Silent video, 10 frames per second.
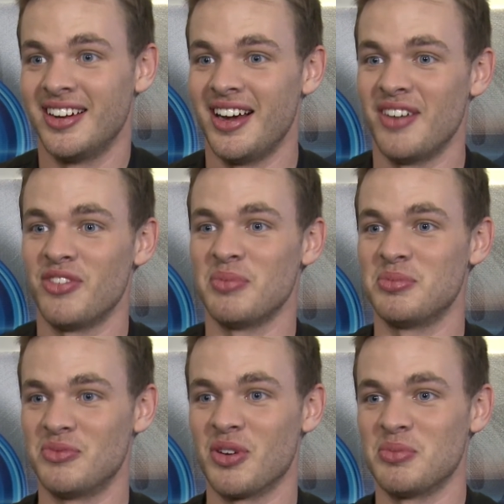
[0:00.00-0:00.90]
uh, from,
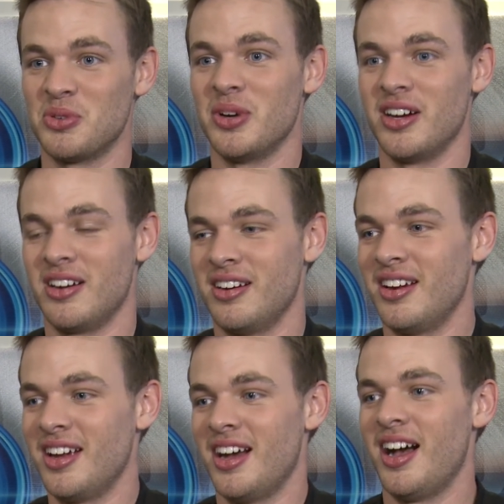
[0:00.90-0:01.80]
from Twitter,
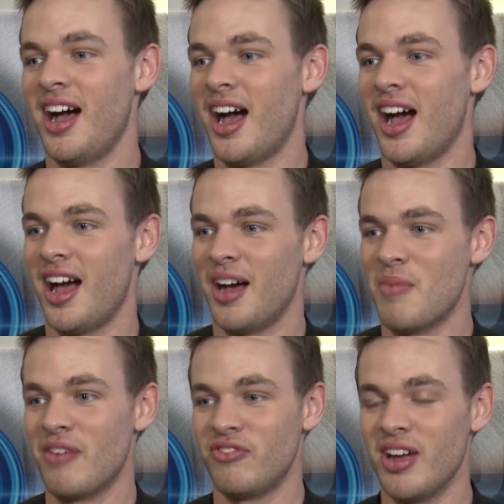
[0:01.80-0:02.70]
uh,
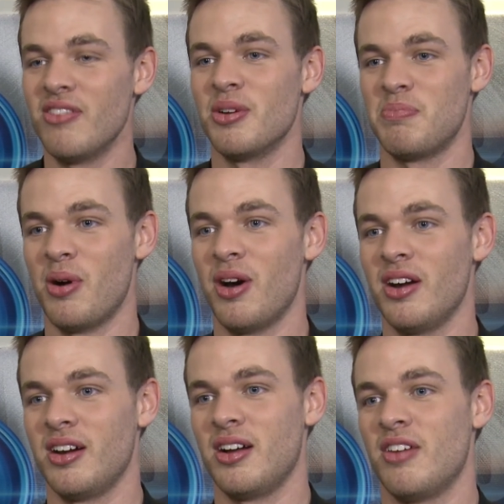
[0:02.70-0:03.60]
my favorite
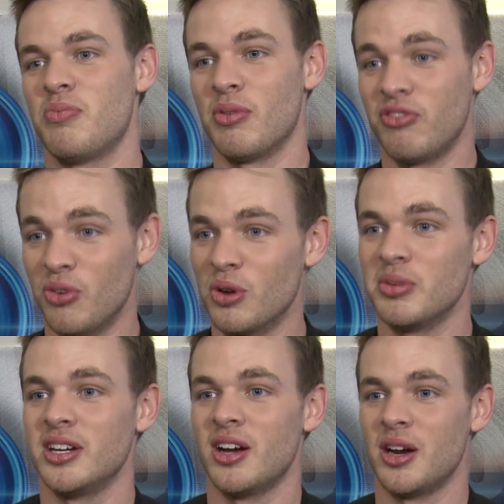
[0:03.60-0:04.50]
part of
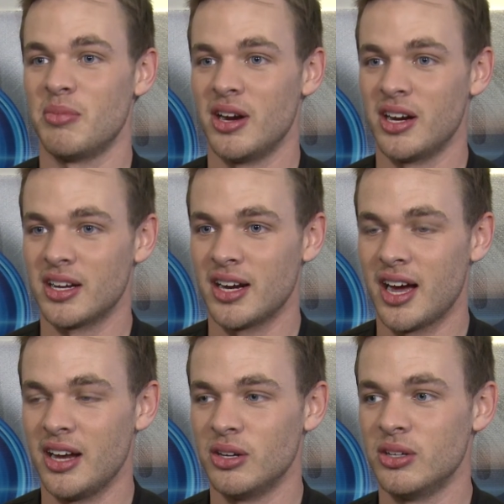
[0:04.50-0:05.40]
performing on American
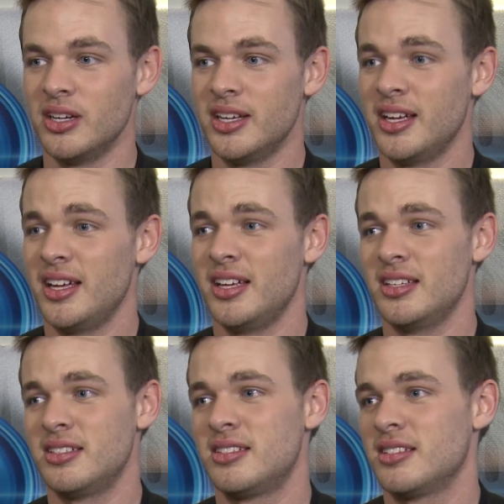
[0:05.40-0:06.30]
Idol
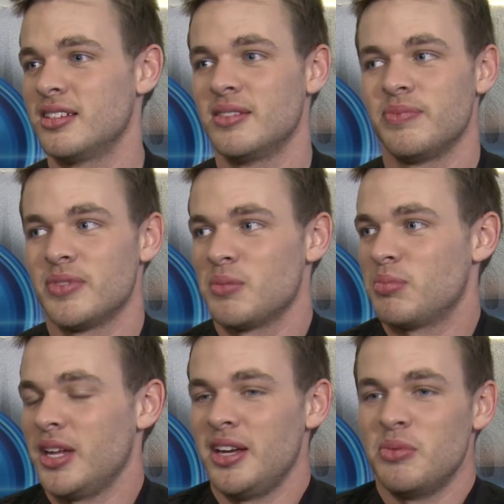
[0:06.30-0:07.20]
is
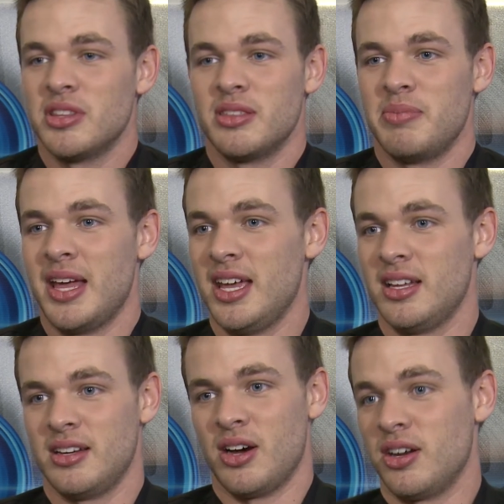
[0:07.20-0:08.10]
playing with the
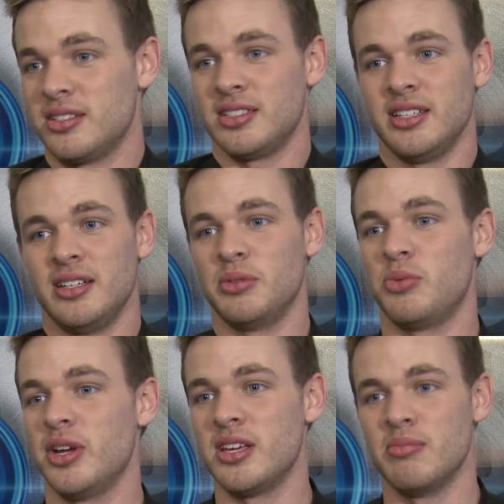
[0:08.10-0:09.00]
band, honestly, with
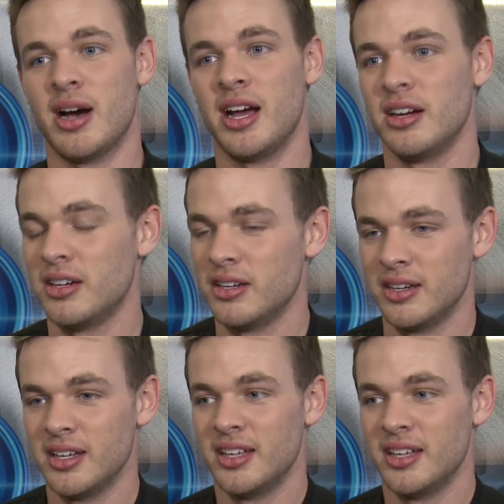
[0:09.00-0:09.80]
Ricky Minor